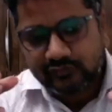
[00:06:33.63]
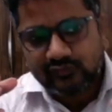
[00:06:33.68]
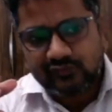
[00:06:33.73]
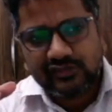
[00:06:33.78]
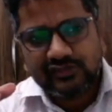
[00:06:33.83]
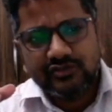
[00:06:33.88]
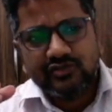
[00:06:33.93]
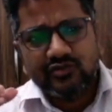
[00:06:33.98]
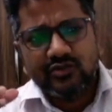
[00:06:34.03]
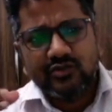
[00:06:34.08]

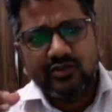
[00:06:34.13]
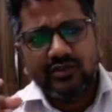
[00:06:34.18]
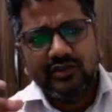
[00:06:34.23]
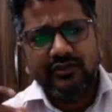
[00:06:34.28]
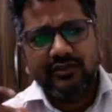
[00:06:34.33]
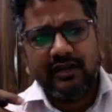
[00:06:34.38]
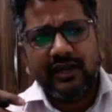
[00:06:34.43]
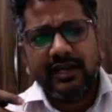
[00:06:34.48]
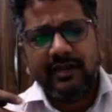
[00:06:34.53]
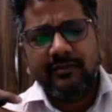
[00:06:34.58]
So you
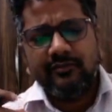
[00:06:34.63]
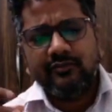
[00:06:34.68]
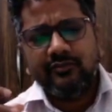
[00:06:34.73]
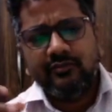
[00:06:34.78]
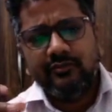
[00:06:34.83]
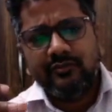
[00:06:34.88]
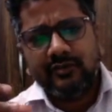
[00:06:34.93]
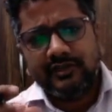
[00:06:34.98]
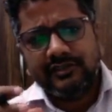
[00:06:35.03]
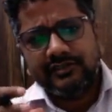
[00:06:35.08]
have to
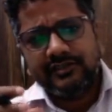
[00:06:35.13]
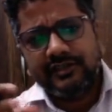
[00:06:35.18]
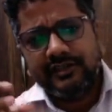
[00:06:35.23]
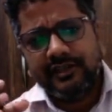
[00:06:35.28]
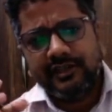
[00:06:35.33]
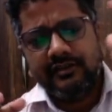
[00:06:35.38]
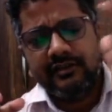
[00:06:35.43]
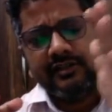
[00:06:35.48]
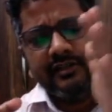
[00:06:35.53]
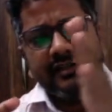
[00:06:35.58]
consider
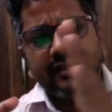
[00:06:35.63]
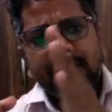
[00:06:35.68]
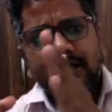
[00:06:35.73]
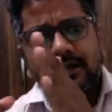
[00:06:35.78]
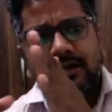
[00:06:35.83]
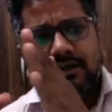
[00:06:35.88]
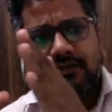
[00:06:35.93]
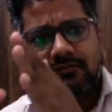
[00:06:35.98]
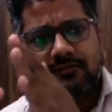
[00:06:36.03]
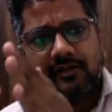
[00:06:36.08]

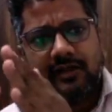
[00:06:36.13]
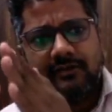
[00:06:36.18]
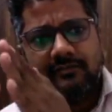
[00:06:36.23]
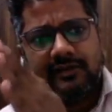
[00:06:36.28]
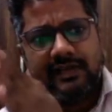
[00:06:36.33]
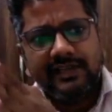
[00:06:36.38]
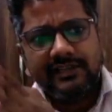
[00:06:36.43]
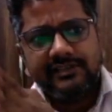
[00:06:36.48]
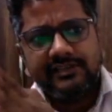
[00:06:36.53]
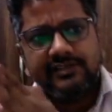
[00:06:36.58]
from
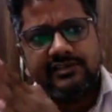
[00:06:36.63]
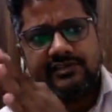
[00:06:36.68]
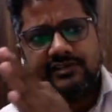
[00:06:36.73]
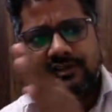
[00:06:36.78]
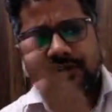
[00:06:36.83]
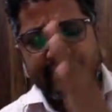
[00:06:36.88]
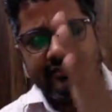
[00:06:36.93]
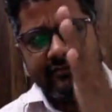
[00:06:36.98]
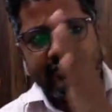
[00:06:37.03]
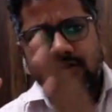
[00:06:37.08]
gaseous
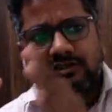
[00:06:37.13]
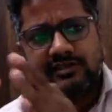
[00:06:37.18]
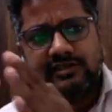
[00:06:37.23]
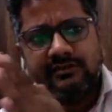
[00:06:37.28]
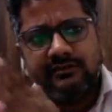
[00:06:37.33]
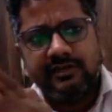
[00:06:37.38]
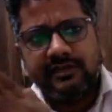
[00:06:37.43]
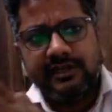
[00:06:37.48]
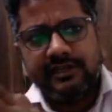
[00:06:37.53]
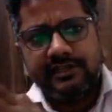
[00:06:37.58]
state whatsoever
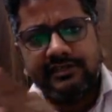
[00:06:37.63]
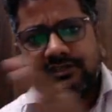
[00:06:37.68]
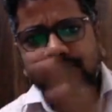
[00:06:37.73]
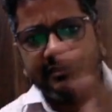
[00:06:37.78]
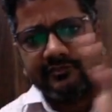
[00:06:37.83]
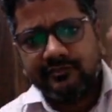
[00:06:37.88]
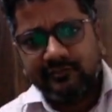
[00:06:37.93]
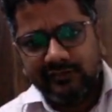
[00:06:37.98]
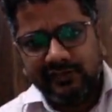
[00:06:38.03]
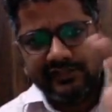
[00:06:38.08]
the steps,
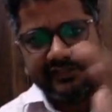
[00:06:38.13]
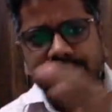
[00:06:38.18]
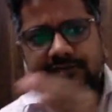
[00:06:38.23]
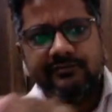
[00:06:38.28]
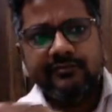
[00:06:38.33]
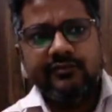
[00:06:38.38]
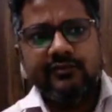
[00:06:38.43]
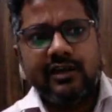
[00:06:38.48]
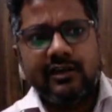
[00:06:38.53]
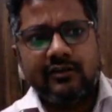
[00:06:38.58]
means if
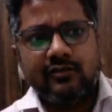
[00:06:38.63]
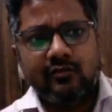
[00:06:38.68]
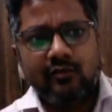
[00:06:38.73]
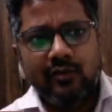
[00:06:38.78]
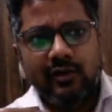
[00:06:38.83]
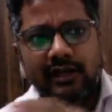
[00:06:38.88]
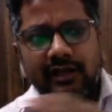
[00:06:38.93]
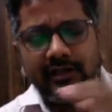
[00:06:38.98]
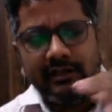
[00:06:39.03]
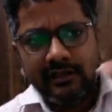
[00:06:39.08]
you are
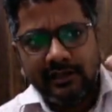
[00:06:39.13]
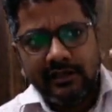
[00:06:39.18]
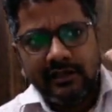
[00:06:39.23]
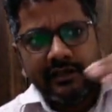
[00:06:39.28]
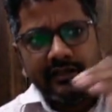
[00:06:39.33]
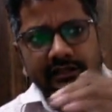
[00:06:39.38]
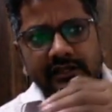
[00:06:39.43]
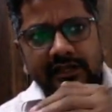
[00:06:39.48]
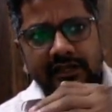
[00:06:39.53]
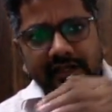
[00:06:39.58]
cooling,
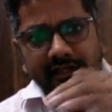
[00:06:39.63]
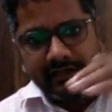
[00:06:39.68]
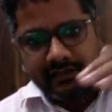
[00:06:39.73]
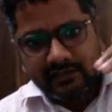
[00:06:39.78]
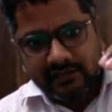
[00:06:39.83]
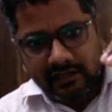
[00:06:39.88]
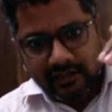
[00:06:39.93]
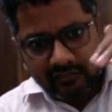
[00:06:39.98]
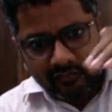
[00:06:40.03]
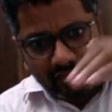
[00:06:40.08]
then in
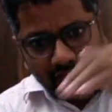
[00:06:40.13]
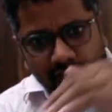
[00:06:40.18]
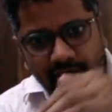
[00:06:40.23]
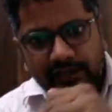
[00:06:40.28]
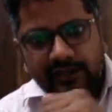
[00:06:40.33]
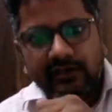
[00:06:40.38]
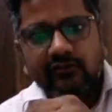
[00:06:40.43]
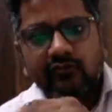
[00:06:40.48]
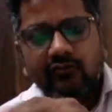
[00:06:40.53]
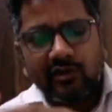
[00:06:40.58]
the
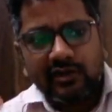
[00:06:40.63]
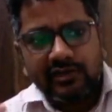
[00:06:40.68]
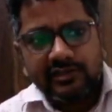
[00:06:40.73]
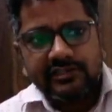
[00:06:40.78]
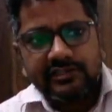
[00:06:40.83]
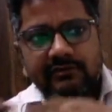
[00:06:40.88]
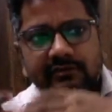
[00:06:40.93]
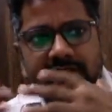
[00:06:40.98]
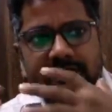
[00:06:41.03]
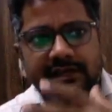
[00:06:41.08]
cooling
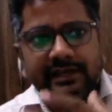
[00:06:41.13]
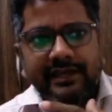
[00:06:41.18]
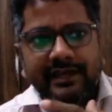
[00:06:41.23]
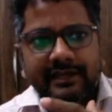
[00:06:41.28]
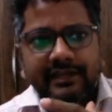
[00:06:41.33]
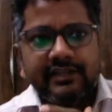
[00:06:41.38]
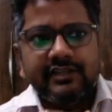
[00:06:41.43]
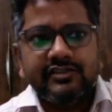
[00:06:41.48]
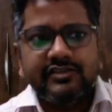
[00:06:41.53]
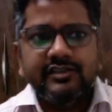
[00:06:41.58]
whatsoever the
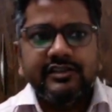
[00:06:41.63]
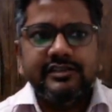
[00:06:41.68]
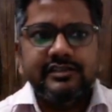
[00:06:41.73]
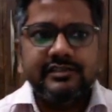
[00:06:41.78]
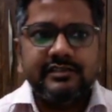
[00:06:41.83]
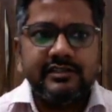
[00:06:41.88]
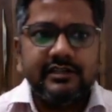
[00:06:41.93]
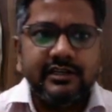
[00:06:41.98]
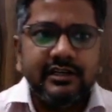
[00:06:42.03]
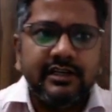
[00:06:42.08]
energy is
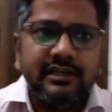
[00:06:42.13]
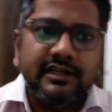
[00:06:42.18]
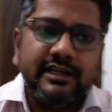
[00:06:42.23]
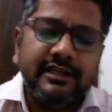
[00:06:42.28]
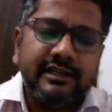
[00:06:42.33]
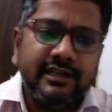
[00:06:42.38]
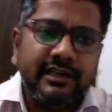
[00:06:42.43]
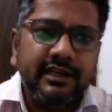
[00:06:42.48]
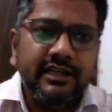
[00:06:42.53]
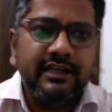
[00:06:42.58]

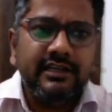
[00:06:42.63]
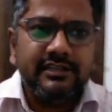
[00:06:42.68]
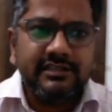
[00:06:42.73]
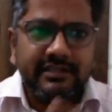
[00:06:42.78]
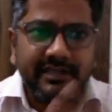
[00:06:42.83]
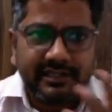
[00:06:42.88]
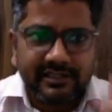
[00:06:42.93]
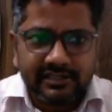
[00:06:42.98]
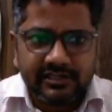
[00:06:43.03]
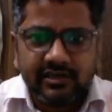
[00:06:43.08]
released,
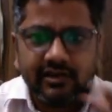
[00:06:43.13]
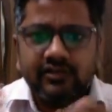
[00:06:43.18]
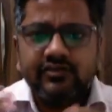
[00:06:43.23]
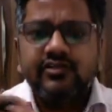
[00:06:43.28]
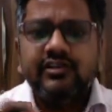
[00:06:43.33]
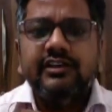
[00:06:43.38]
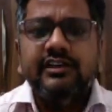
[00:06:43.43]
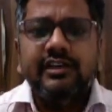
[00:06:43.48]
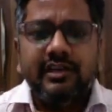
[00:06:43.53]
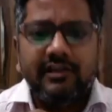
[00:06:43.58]
that is also
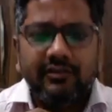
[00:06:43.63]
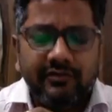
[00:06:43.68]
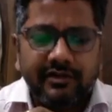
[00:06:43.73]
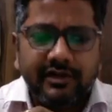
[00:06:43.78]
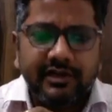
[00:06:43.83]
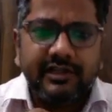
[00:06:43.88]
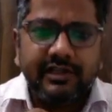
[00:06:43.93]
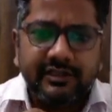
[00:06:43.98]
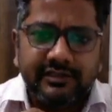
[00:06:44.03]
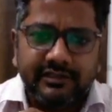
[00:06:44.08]
included
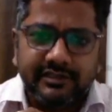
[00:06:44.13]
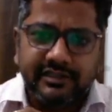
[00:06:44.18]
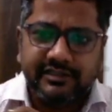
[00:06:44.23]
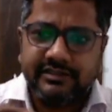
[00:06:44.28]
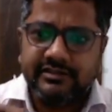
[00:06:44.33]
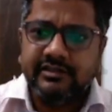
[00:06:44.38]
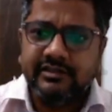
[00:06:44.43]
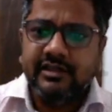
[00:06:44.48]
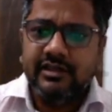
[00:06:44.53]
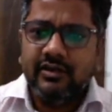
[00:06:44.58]
in
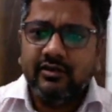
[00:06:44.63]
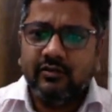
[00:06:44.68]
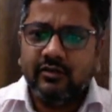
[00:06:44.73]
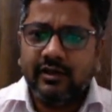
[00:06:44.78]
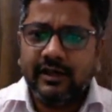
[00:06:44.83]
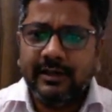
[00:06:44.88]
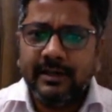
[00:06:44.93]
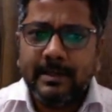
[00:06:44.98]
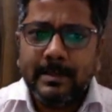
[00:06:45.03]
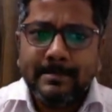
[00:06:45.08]
this.
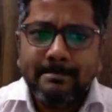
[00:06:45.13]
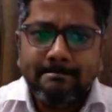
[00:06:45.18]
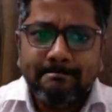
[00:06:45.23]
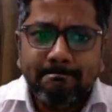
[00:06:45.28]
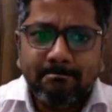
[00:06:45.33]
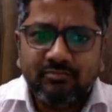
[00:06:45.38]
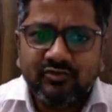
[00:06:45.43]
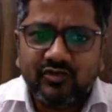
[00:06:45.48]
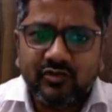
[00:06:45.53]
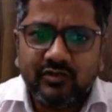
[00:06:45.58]
Okay,
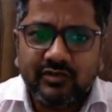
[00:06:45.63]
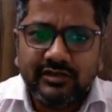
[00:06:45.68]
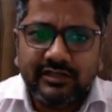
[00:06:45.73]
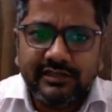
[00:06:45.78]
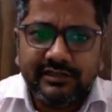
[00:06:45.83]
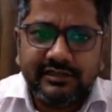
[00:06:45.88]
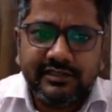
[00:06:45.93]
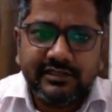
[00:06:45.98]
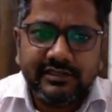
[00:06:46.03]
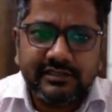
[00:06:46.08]
so
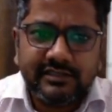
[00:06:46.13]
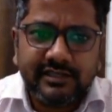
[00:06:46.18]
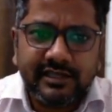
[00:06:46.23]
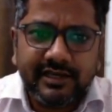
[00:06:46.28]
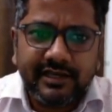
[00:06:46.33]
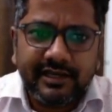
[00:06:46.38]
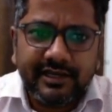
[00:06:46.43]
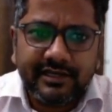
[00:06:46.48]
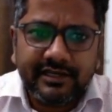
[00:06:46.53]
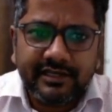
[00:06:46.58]
this is the
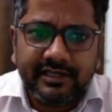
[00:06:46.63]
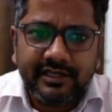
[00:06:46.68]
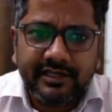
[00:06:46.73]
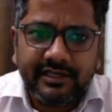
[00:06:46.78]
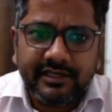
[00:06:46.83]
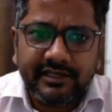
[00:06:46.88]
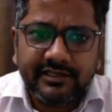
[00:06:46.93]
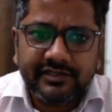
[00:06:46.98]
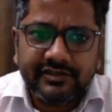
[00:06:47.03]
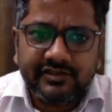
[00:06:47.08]
net
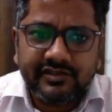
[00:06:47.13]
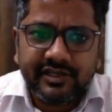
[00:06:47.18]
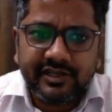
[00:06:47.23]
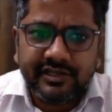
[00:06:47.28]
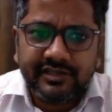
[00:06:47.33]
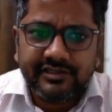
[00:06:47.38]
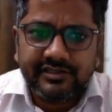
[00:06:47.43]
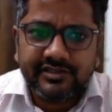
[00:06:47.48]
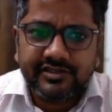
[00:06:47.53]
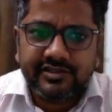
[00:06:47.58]
heat
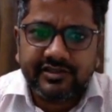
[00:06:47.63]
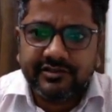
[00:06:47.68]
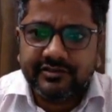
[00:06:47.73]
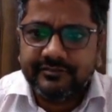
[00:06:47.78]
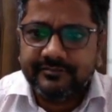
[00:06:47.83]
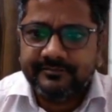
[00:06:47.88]
change.